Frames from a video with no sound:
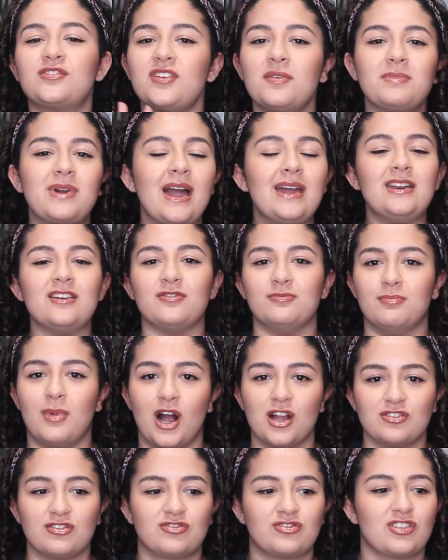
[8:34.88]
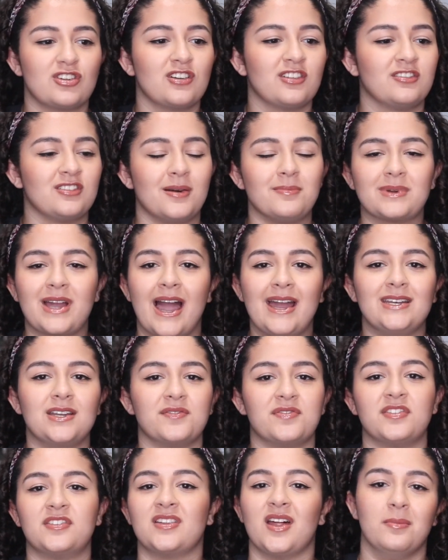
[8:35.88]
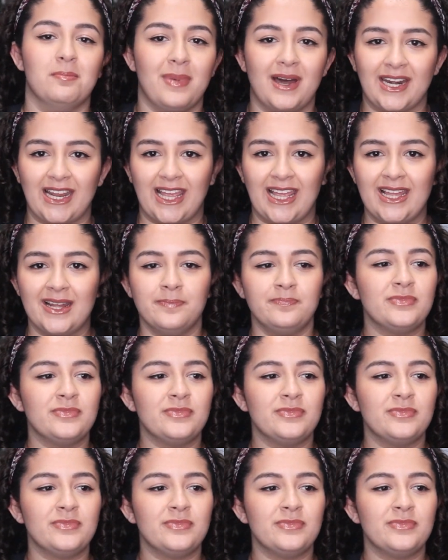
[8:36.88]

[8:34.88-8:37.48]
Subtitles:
some kind of monster, some kind of somebody